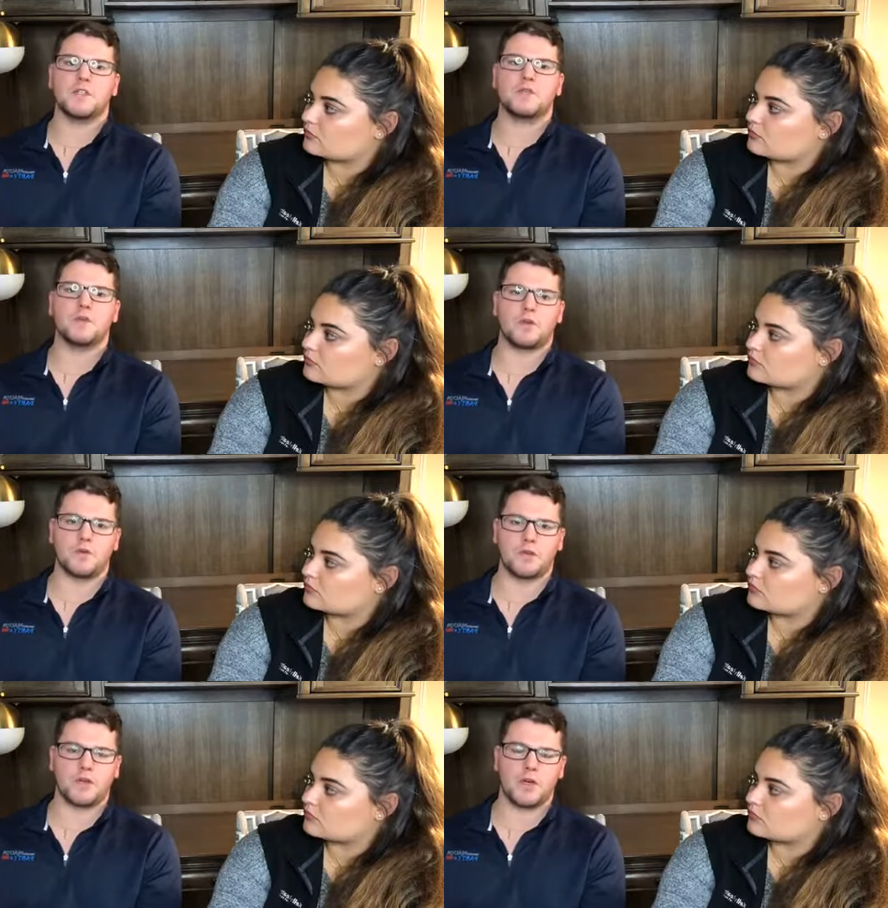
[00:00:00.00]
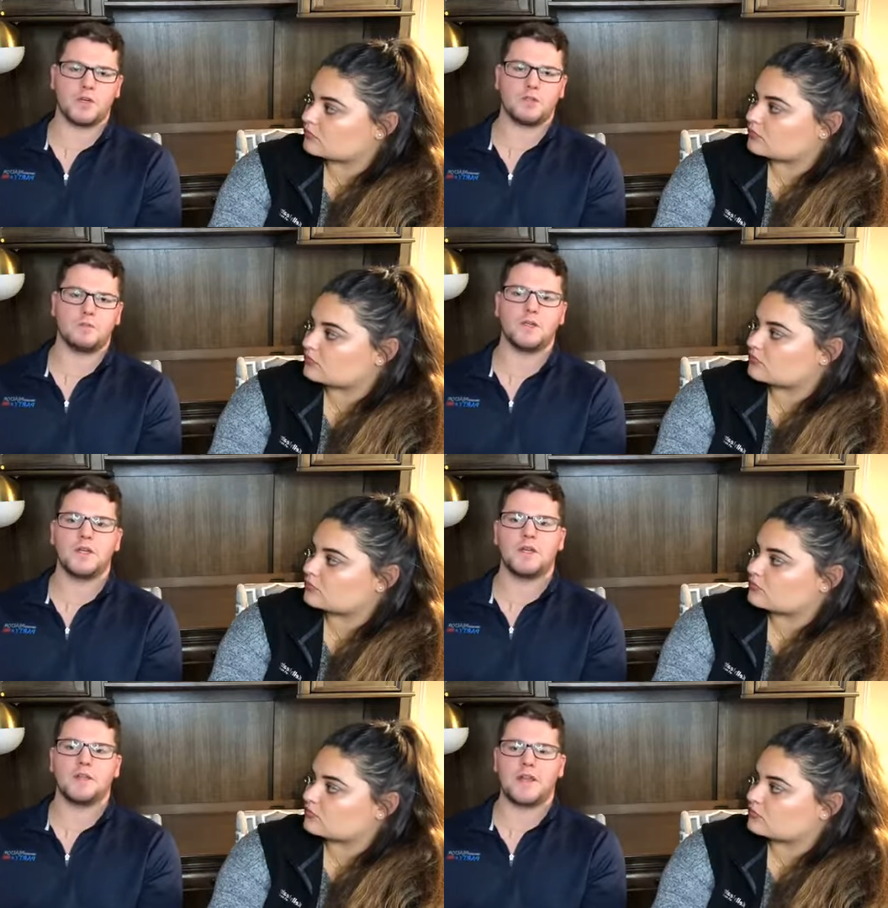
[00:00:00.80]
Speaker 1: to an older home
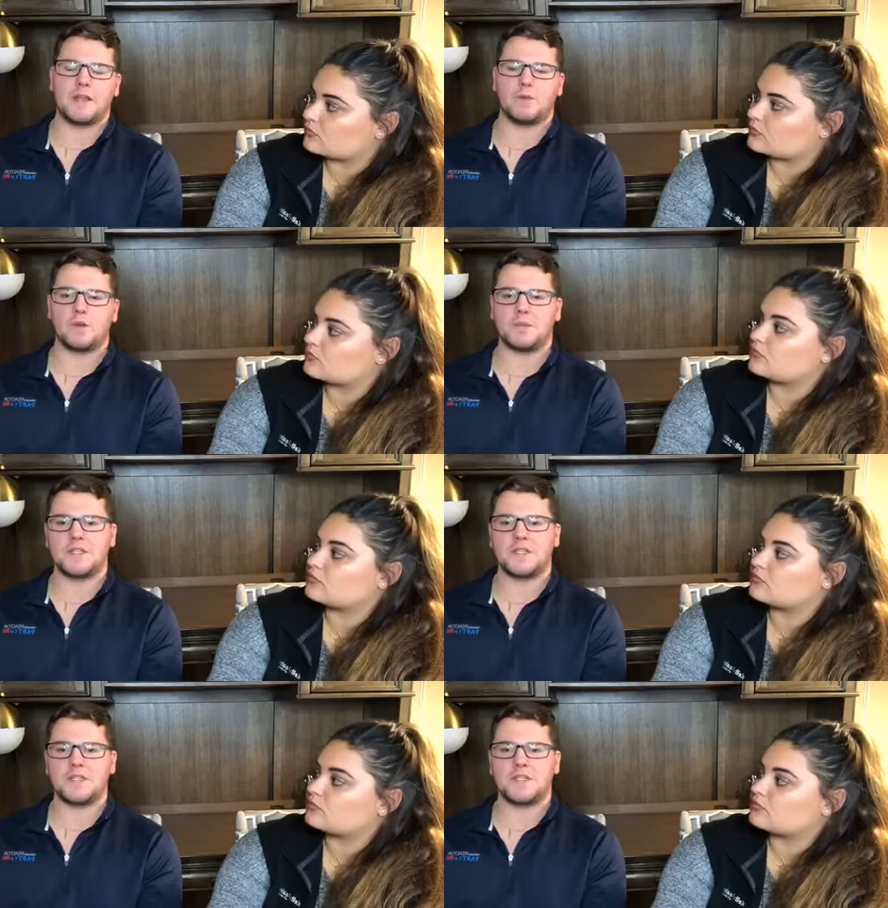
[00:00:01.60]
than it would